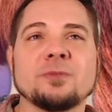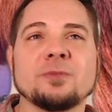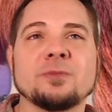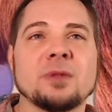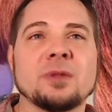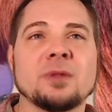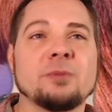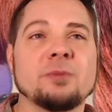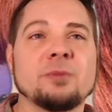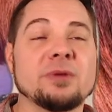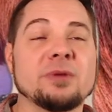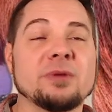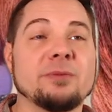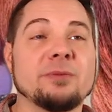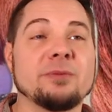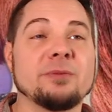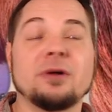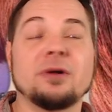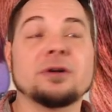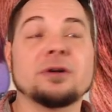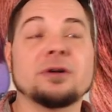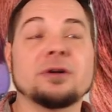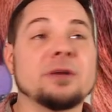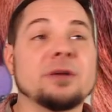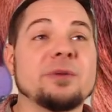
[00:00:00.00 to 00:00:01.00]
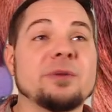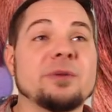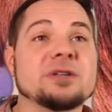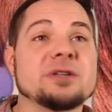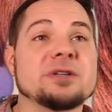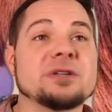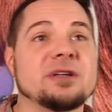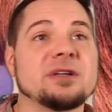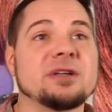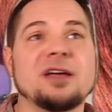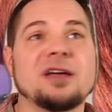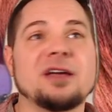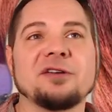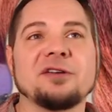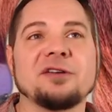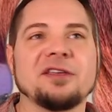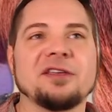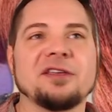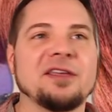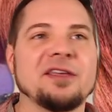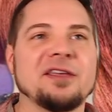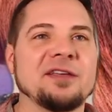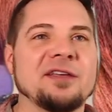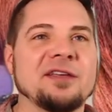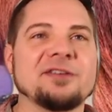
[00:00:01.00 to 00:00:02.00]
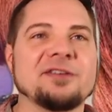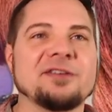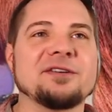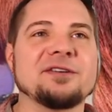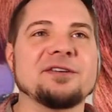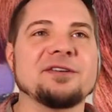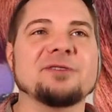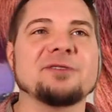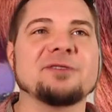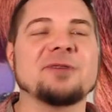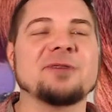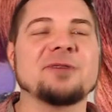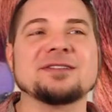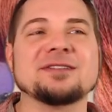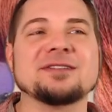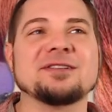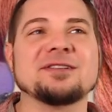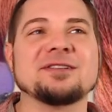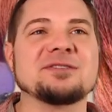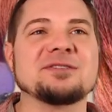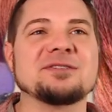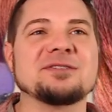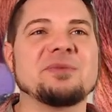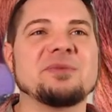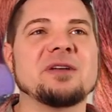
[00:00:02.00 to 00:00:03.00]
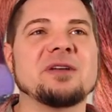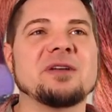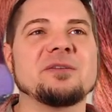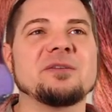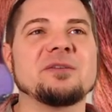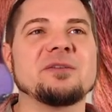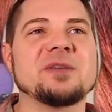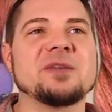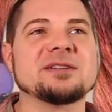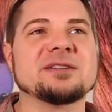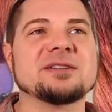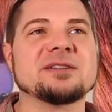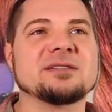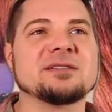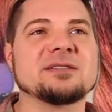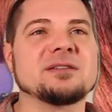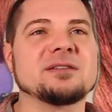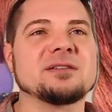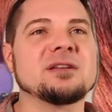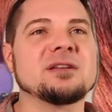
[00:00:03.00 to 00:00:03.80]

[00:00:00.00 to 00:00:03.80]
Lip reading: be balling on a budget, how to get good as a low spender basically.